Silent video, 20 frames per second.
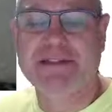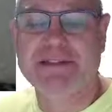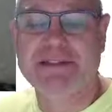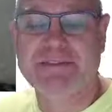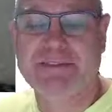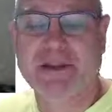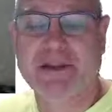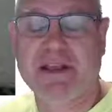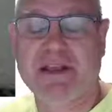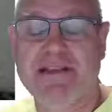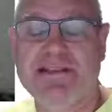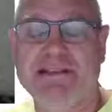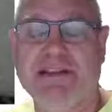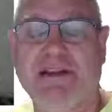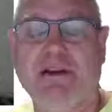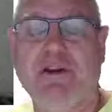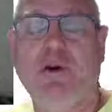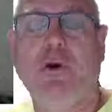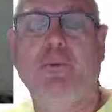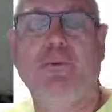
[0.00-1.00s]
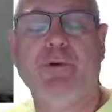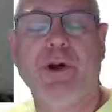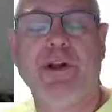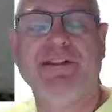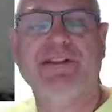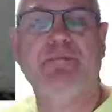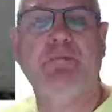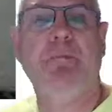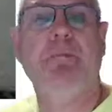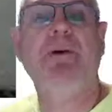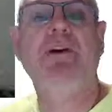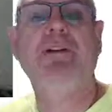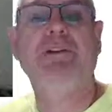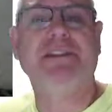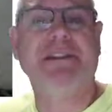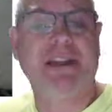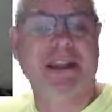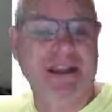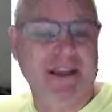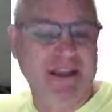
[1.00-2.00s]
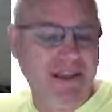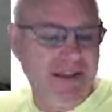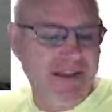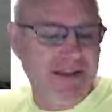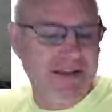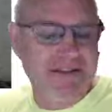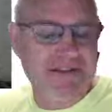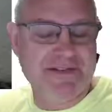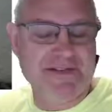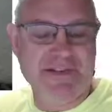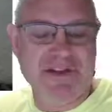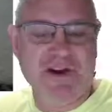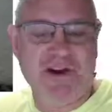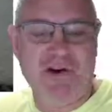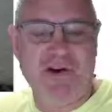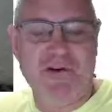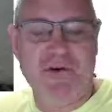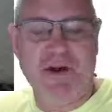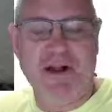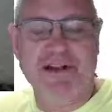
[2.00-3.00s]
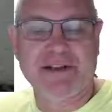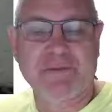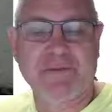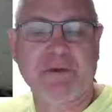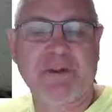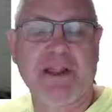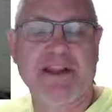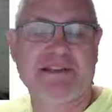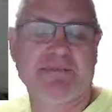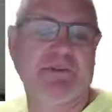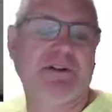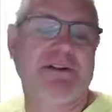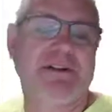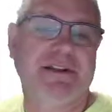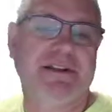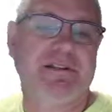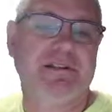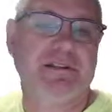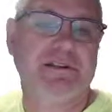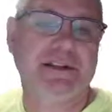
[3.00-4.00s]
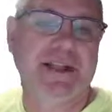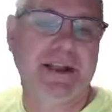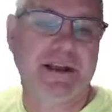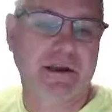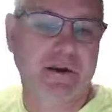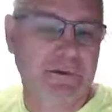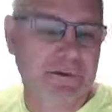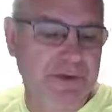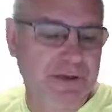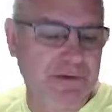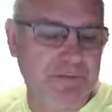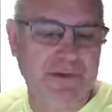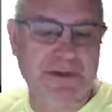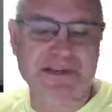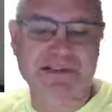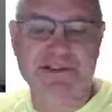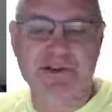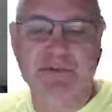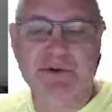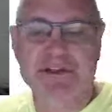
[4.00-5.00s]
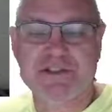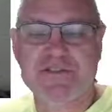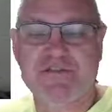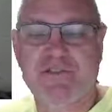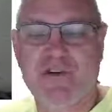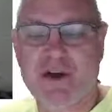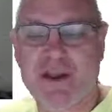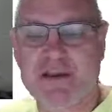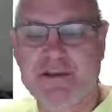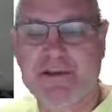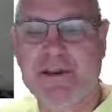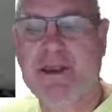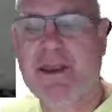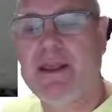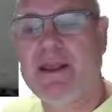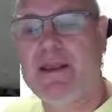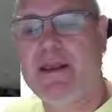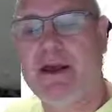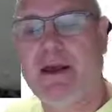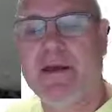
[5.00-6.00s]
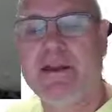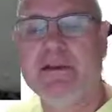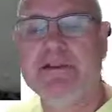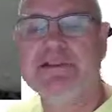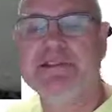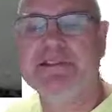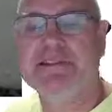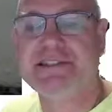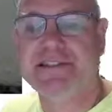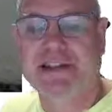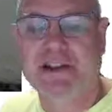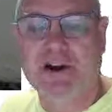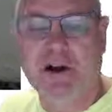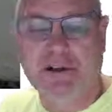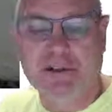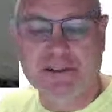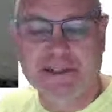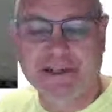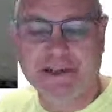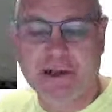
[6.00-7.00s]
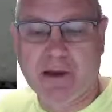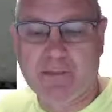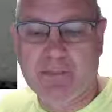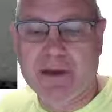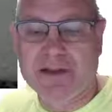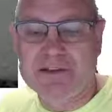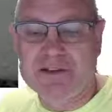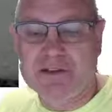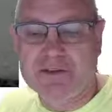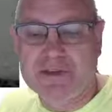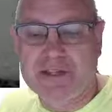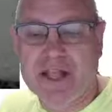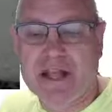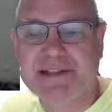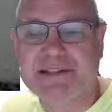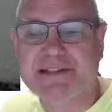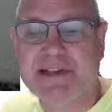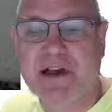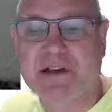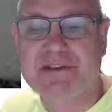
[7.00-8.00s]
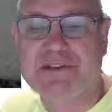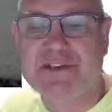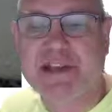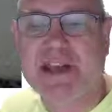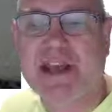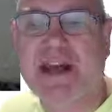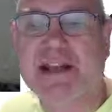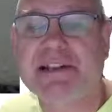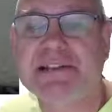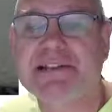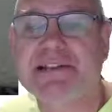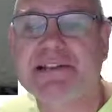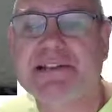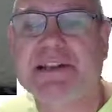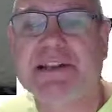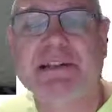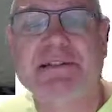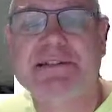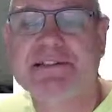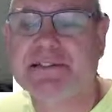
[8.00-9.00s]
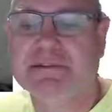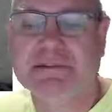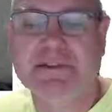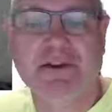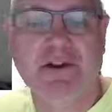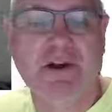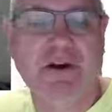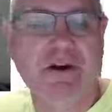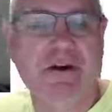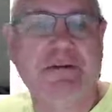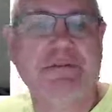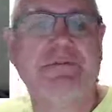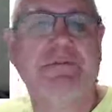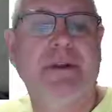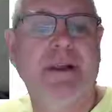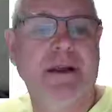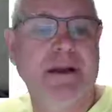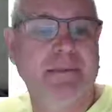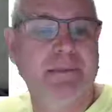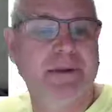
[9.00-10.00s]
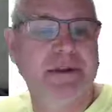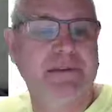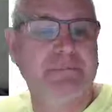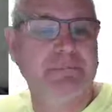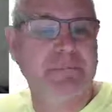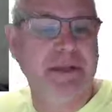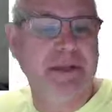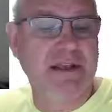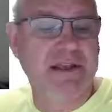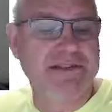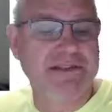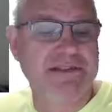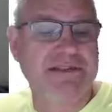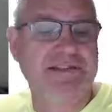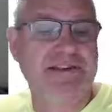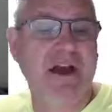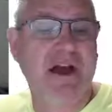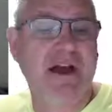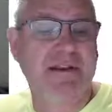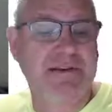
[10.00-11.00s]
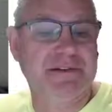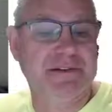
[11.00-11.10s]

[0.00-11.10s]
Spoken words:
because it incorporates building. So I didn't realize building Lego could be so much fun. Here's the city hall lit up. I turned the lights on so you can kind of see. It's a little hard because it's not